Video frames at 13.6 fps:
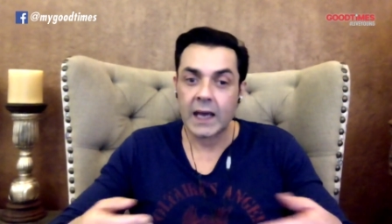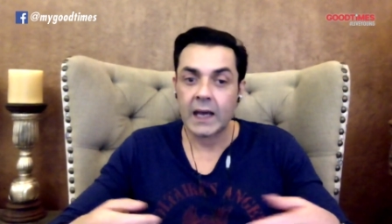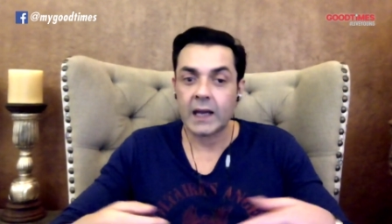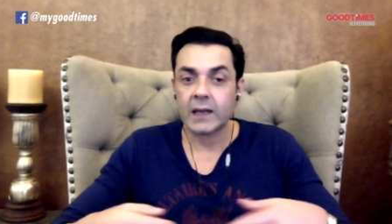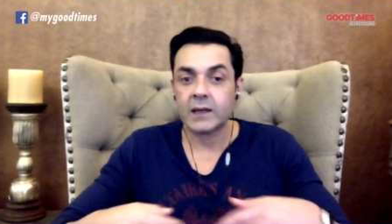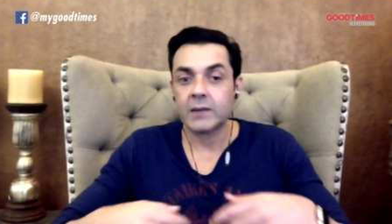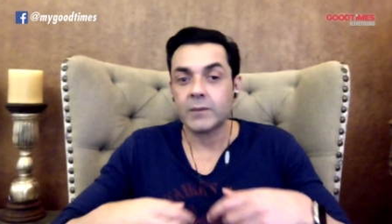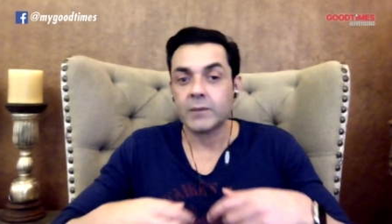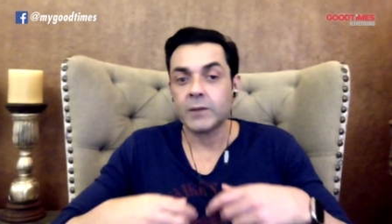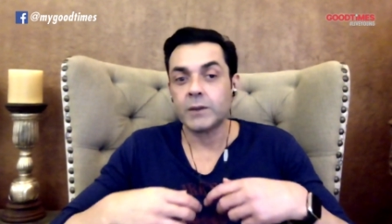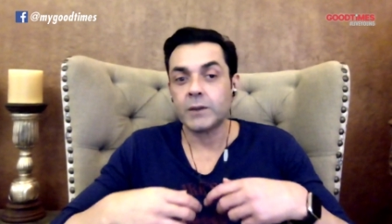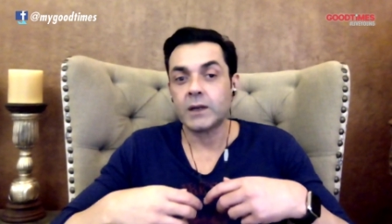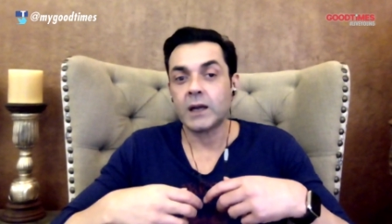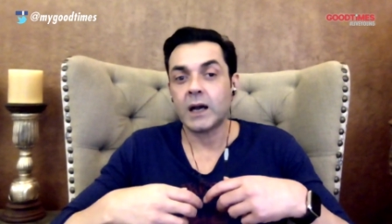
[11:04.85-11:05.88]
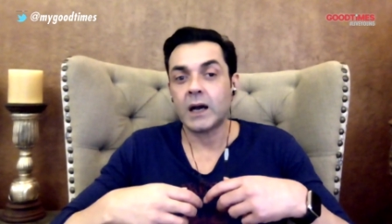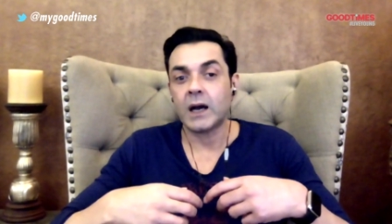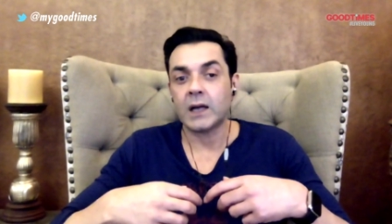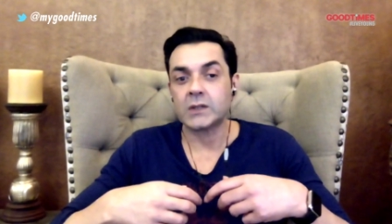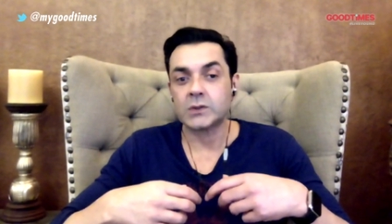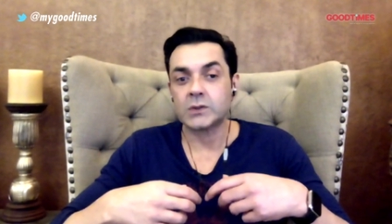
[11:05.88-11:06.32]
and the people
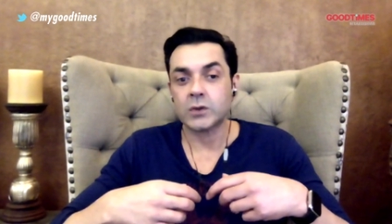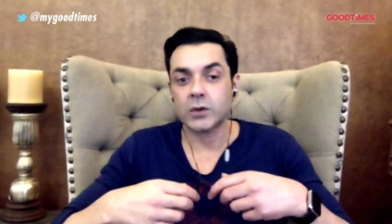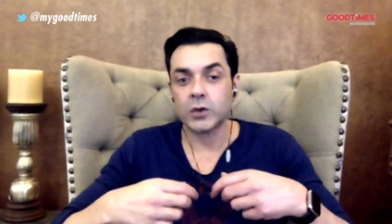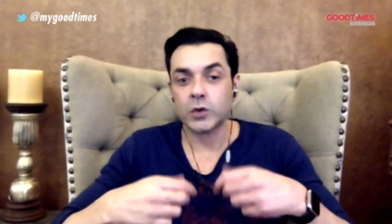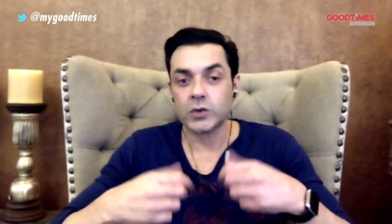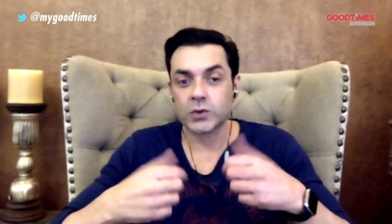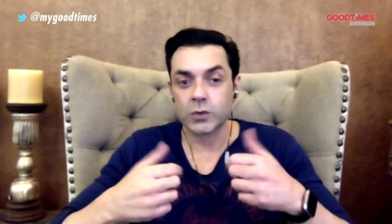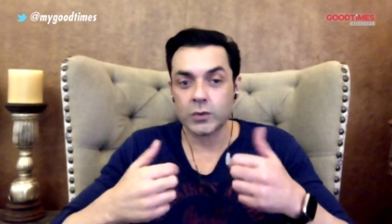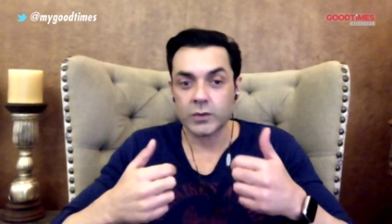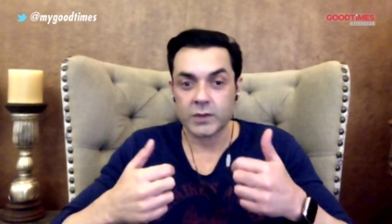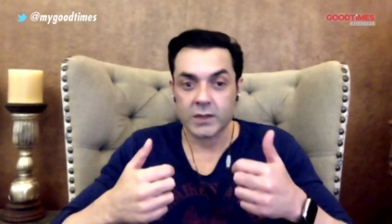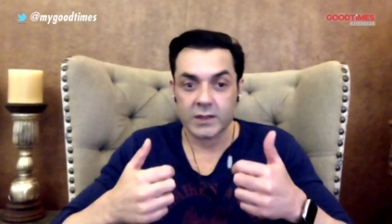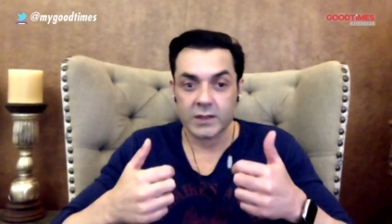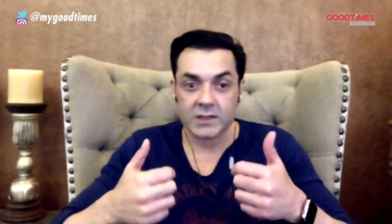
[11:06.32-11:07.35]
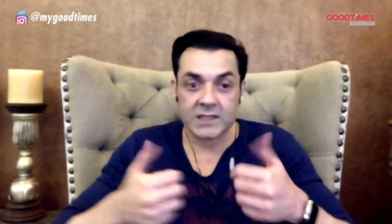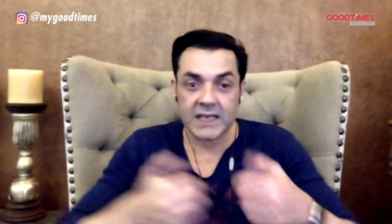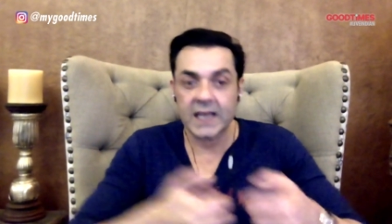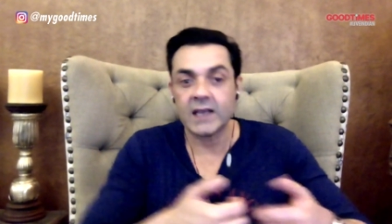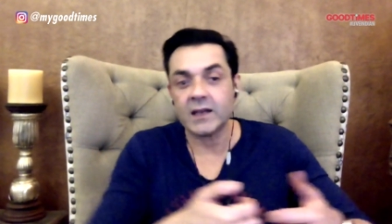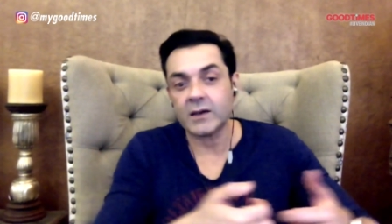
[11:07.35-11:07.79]
are so used to
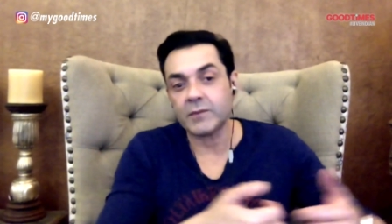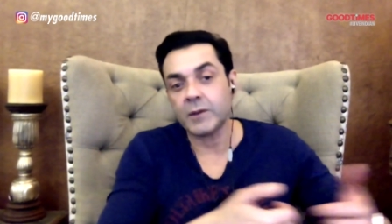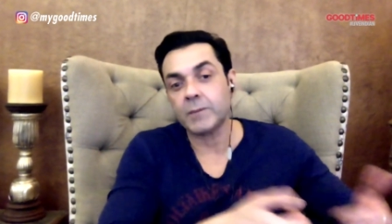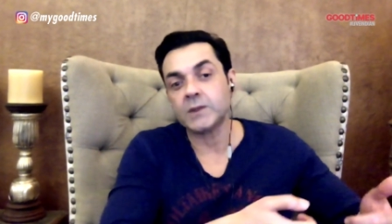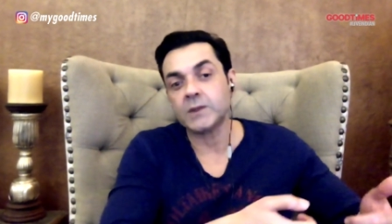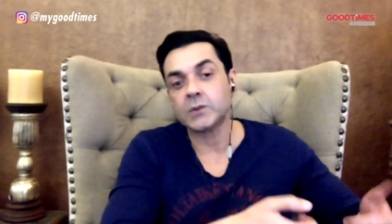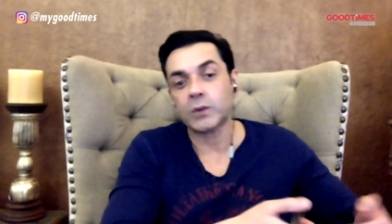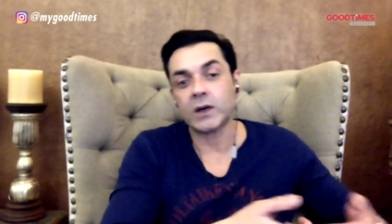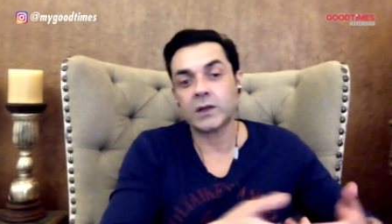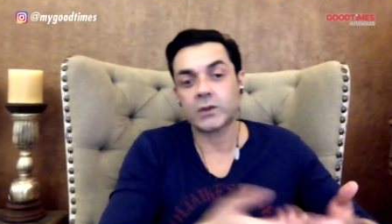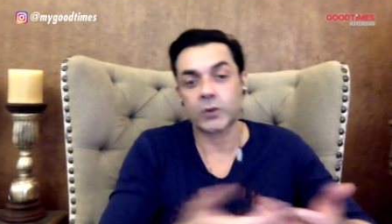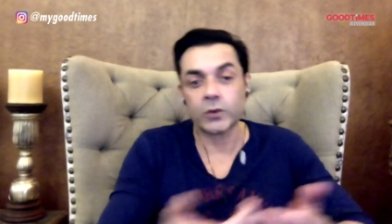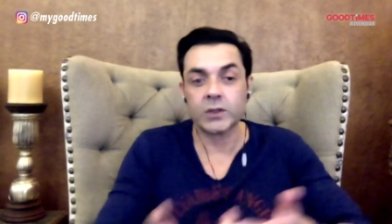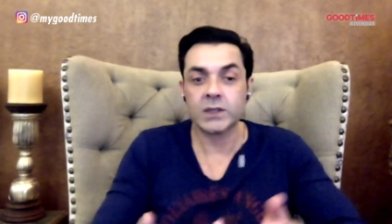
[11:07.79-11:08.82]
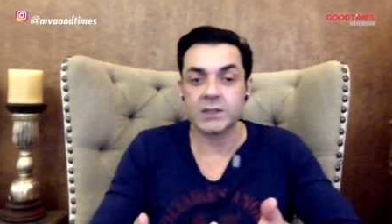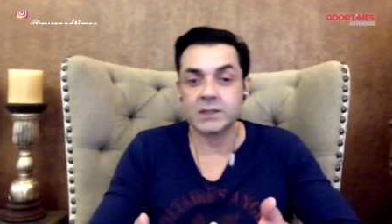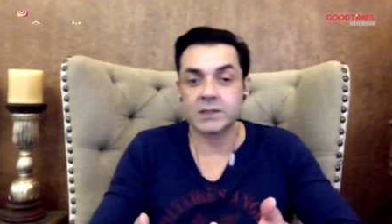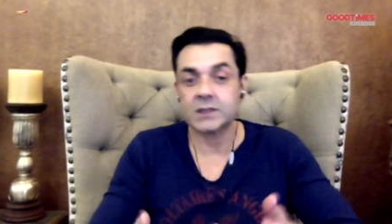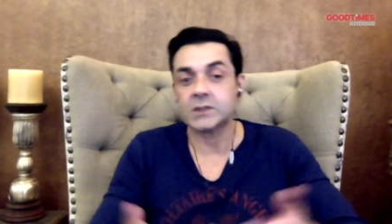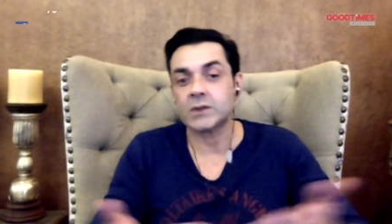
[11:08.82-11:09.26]
seeing people's work through
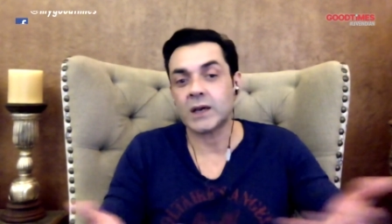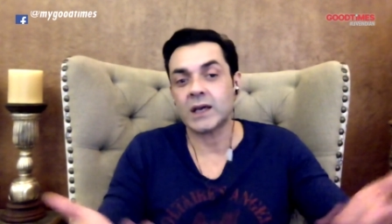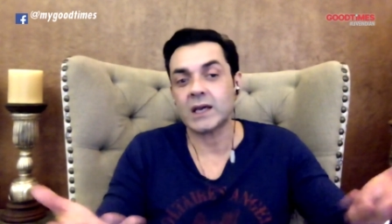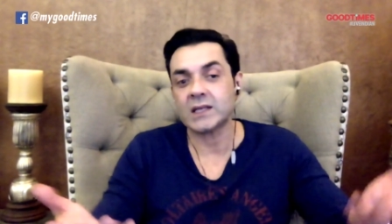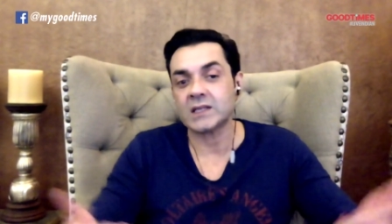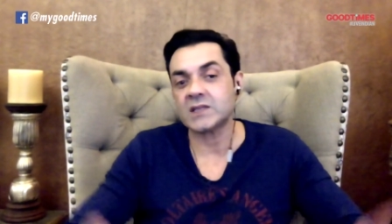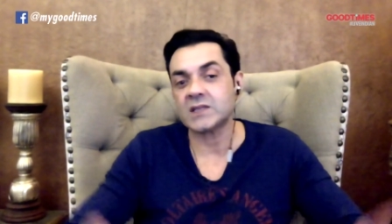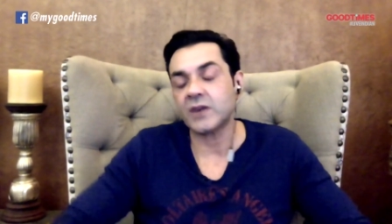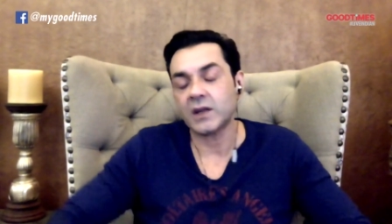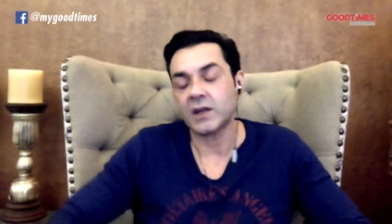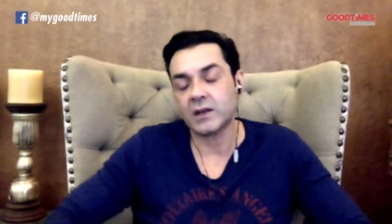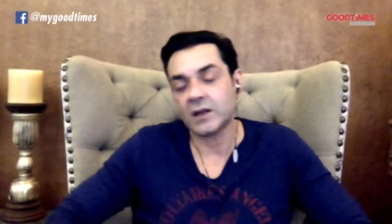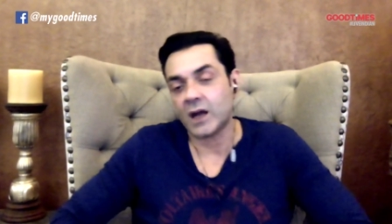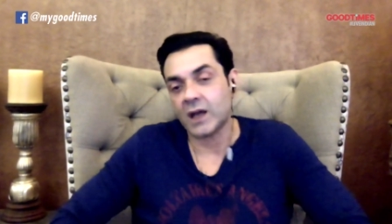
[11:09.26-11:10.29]
this. So I guess it's fun.